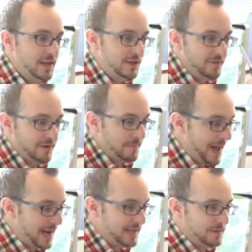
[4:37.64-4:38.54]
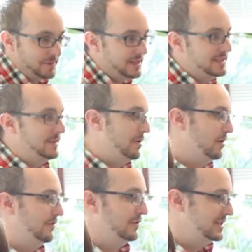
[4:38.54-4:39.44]
you have a Mac and a PC
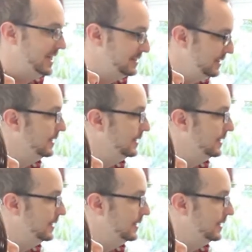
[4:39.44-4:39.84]
both for testing?